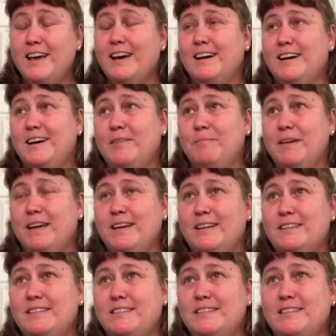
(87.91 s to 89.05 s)
Um,
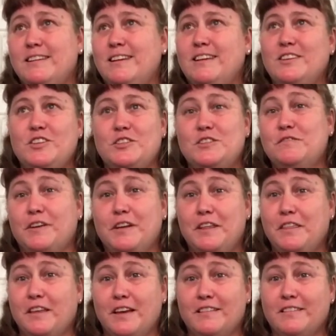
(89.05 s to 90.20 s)
it's just a funny
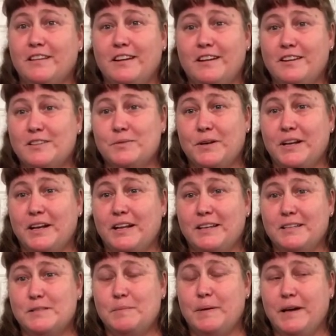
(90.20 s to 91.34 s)
thing that it is what it
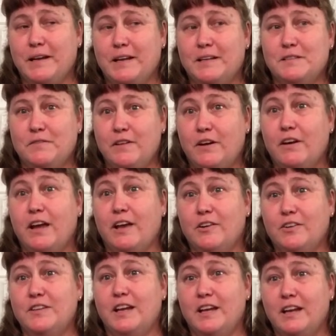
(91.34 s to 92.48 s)
is, but it's a very
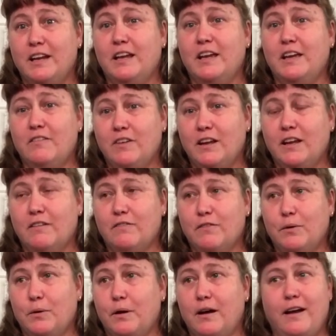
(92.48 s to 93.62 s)
entertaining evening
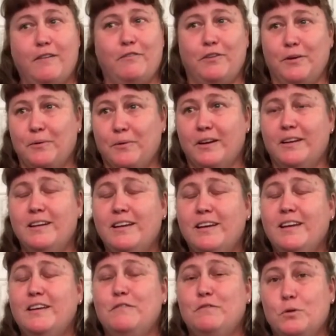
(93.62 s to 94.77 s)
for everyone,
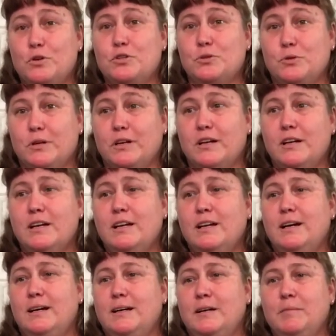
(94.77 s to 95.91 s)
for sure.
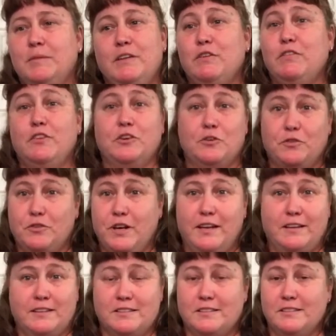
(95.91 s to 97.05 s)
Um, and even if you don't
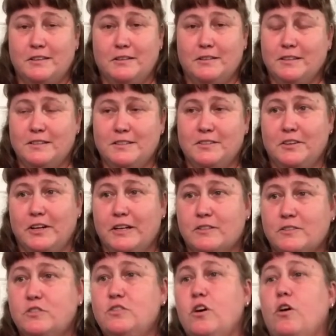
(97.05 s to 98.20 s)
drink, it's still it's hilarious.
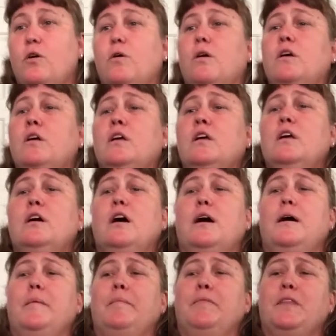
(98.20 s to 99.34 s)
So
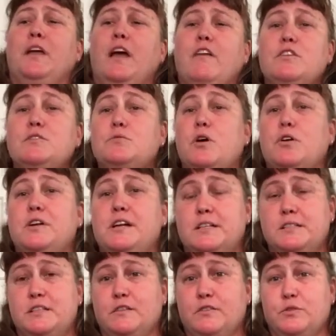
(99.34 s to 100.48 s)
um, every squadron
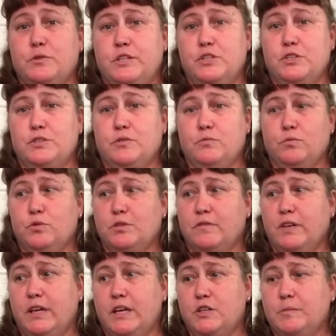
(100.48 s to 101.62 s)
has different traditions and rules of
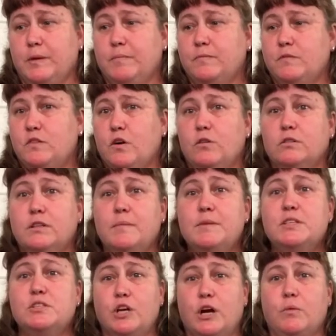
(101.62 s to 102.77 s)
engagement. So let me
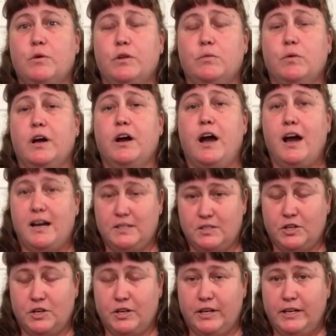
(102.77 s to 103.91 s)
start with where I
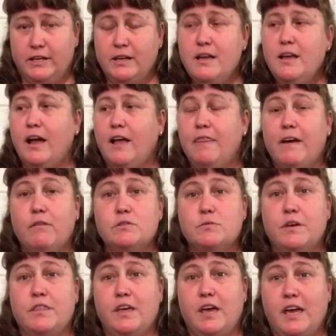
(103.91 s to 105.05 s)
started, and that was
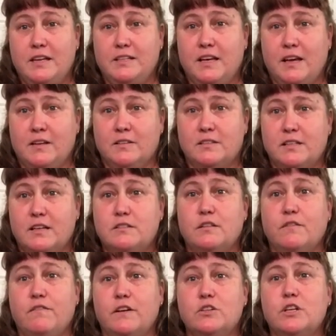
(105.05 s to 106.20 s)
with A10s. That's the
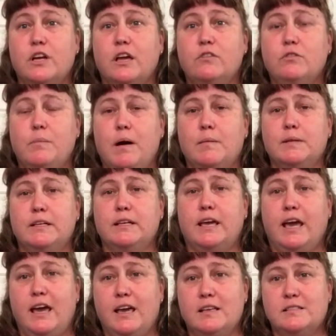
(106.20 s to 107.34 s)
Fairchild Republic
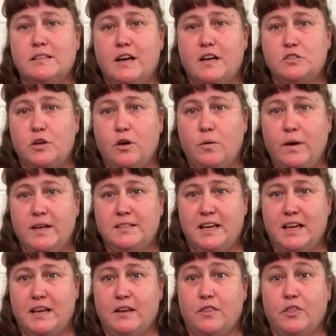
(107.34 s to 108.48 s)
A slash
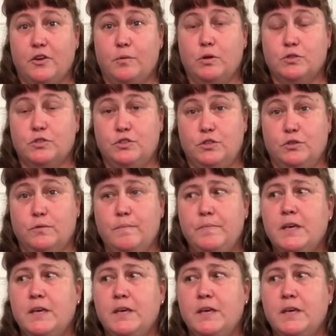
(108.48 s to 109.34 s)
OA10 Thunderbolt 2.